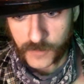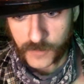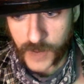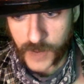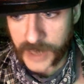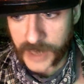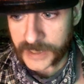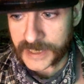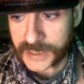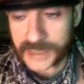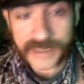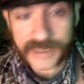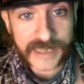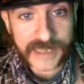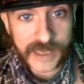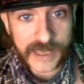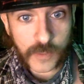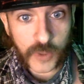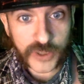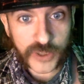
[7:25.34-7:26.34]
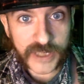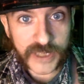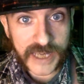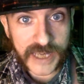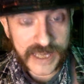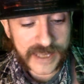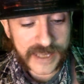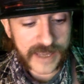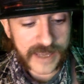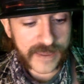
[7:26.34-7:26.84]
Right, let's see what's
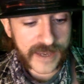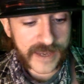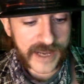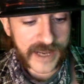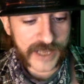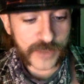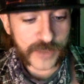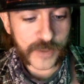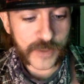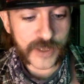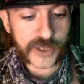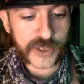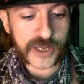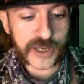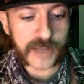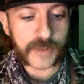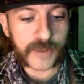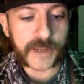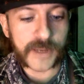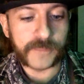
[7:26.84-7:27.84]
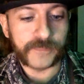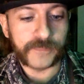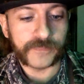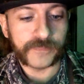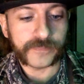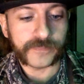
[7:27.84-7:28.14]
in the next one, shall we?